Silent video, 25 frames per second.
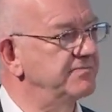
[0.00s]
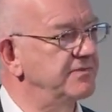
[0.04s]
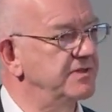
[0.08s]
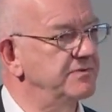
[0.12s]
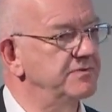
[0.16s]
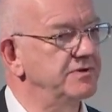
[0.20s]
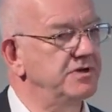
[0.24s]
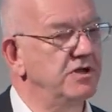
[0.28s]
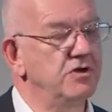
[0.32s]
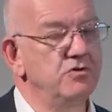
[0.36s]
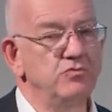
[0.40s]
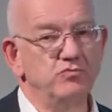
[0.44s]
There
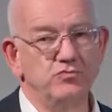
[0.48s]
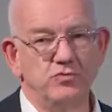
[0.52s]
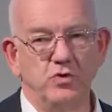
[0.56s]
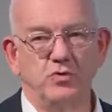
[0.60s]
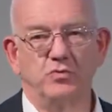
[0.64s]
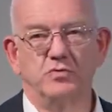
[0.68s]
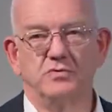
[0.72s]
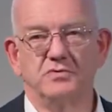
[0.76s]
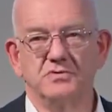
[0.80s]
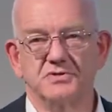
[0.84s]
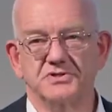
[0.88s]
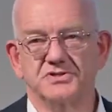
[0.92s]
were no
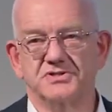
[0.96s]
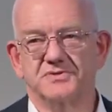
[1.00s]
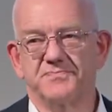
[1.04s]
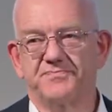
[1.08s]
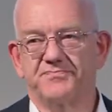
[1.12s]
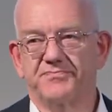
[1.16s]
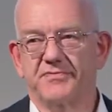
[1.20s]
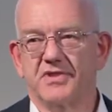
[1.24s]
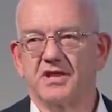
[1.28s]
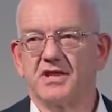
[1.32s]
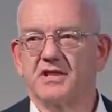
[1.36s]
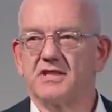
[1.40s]
rules.
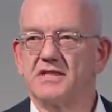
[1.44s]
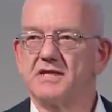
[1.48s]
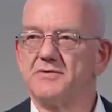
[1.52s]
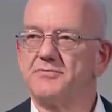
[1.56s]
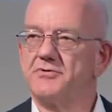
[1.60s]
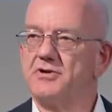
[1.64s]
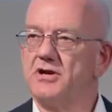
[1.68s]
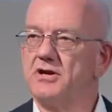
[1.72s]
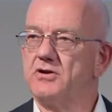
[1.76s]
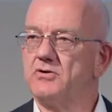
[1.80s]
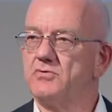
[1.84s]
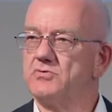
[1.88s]
There were
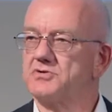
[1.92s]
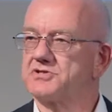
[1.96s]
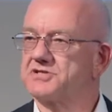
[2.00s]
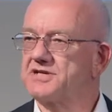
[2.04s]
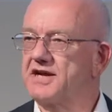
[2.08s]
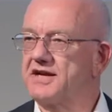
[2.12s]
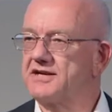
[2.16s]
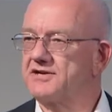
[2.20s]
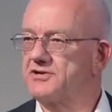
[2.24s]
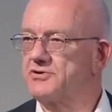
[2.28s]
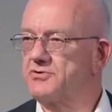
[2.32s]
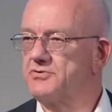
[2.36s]
no
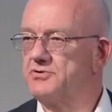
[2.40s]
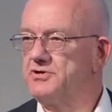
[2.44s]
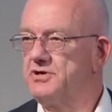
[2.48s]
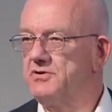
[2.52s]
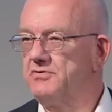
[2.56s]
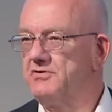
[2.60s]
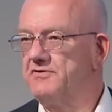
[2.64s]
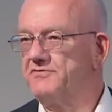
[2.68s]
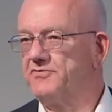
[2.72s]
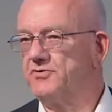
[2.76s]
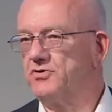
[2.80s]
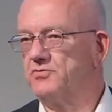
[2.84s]
standard or
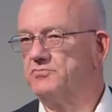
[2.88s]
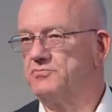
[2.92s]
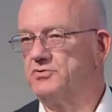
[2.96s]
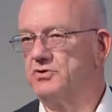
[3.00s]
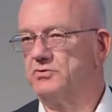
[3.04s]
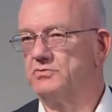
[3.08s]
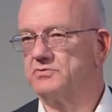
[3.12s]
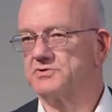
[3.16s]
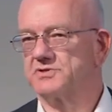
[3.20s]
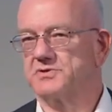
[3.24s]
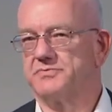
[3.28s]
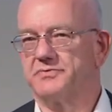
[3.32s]
uniform
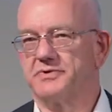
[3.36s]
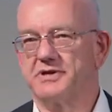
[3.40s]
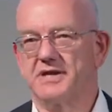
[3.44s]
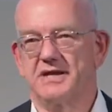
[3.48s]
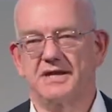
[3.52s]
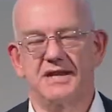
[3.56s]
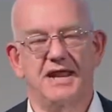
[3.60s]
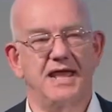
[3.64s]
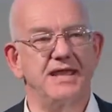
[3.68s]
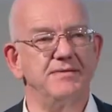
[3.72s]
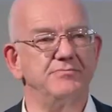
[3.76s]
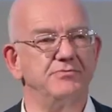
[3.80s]
rules that will
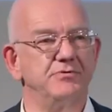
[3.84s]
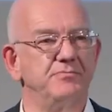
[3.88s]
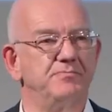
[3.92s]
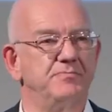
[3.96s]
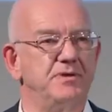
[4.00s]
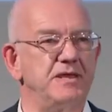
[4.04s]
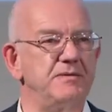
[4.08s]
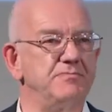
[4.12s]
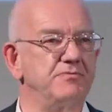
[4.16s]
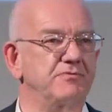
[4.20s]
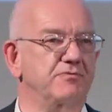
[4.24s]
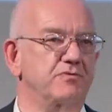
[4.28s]
enable
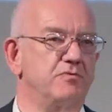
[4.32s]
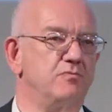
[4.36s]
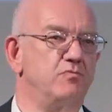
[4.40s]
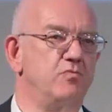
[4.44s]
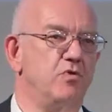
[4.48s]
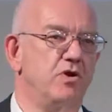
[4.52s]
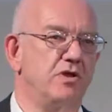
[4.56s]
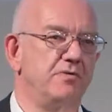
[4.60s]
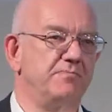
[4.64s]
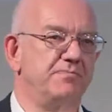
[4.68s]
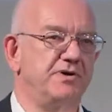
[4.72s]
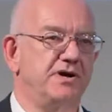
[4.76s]
people from
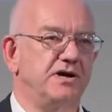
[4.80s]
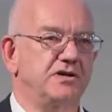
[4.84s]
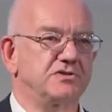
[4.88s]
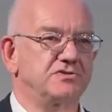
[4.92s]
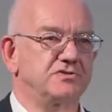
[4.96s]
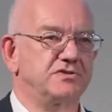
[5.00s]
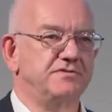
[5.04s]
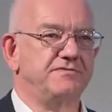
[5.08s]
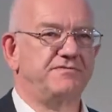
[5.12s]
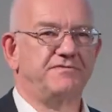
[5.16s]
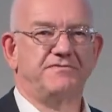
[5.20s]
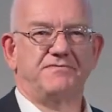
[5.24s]
one part
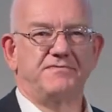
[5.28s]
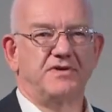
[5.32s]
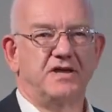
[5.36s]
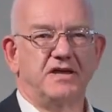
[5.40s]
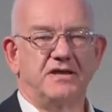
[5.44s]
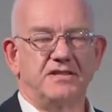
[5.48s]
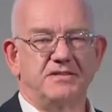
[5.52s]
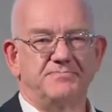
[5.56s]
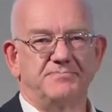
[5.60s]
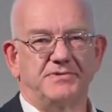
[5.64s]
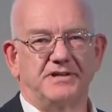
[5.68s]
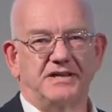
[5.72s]
of
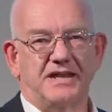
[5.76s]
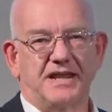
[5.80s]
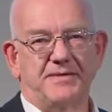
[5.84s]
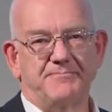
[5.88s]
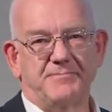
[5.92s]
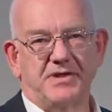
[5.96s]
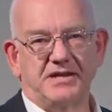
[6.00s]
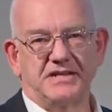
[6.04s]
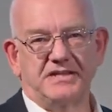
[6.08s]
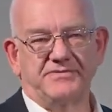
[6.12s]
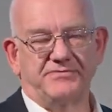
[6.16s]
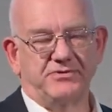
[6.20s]
the
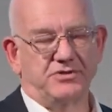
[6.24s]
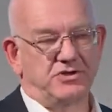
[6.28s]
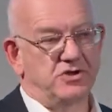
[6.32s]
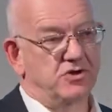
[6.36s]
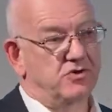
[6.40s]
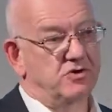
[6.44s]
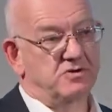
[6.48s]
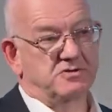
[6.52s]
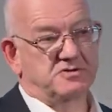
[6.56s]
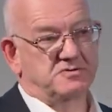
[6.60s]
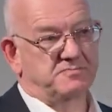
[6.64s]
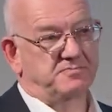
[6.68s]
medieval
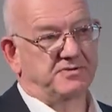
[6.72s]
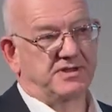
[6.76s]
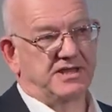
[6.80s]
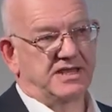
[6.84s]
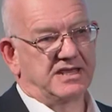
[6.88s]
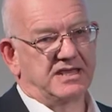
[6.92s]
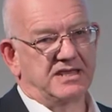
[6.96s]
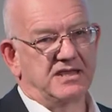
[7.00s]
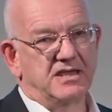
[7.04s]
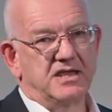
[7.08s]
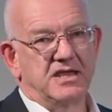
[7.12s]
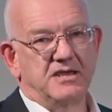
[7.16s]
Europe to
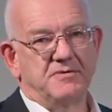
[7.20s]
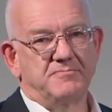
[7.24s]
play